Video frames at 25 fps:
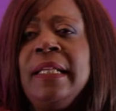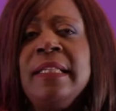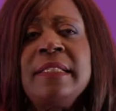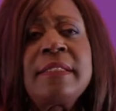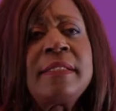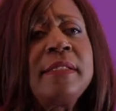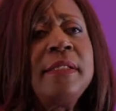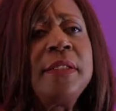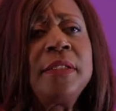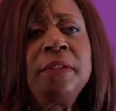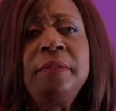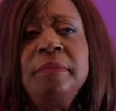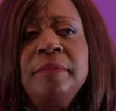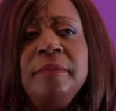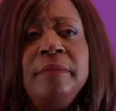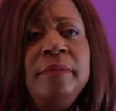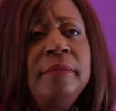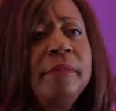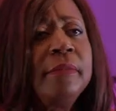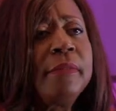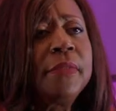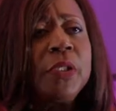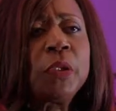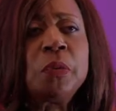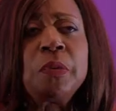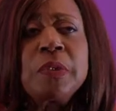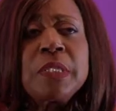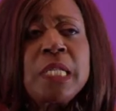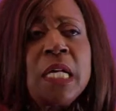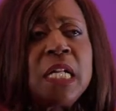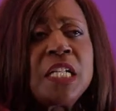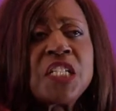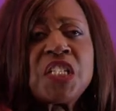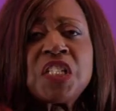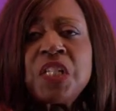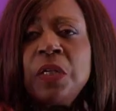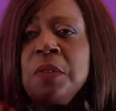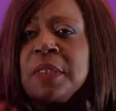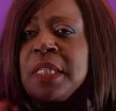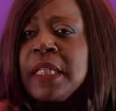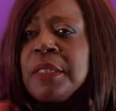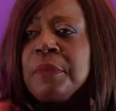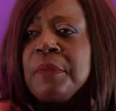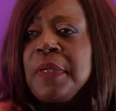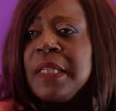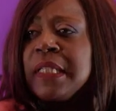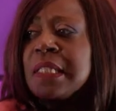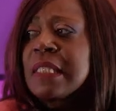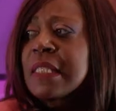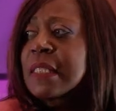Listen, don't all shout at
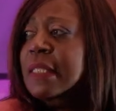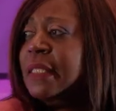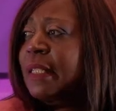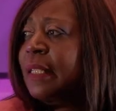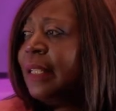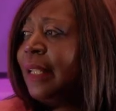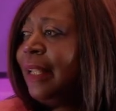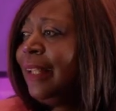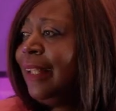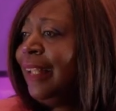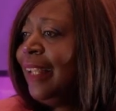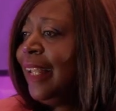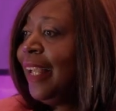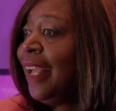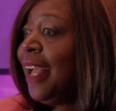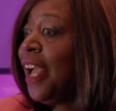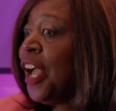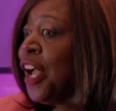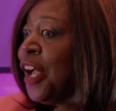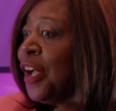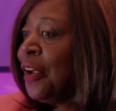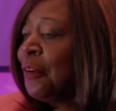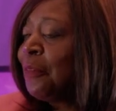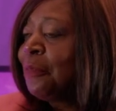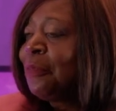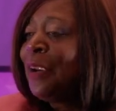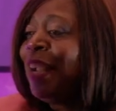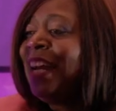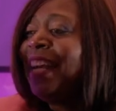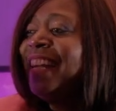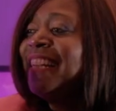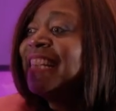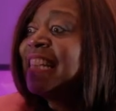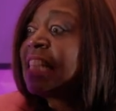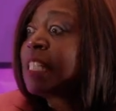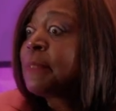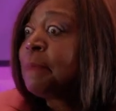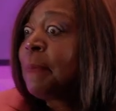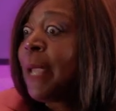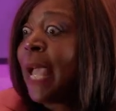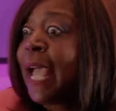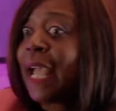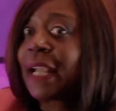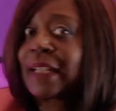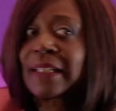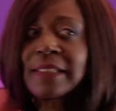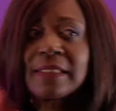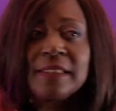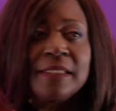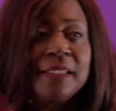once.
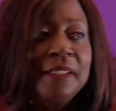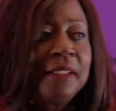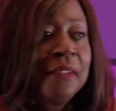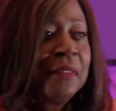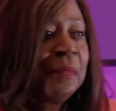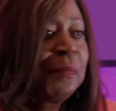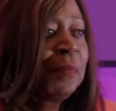Respect.